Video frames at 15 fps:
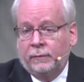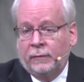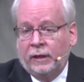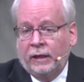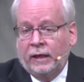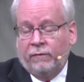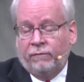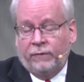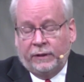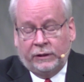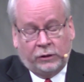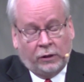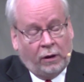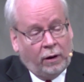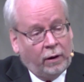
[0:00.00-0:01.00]
If it is
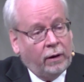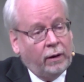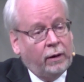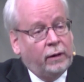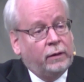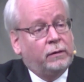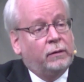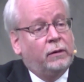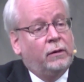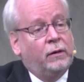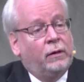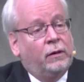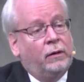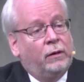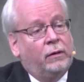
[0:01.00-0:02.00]
hard
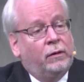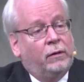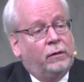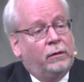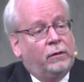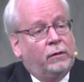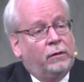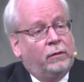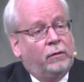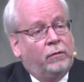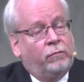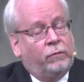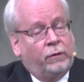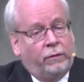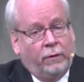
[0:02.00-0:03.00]

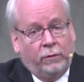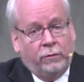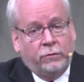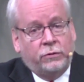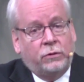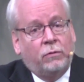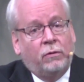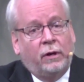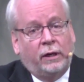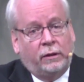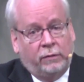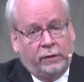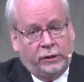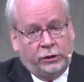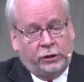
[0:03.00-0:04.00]
for those who are
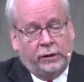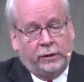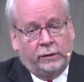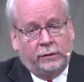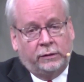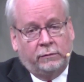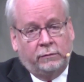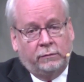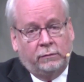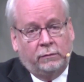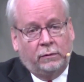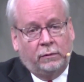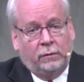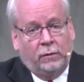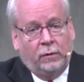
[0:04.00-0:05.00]
Christians,
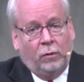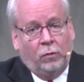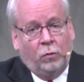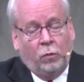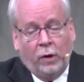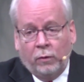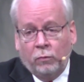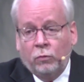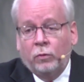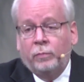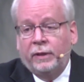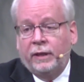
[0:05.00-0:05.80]
what will be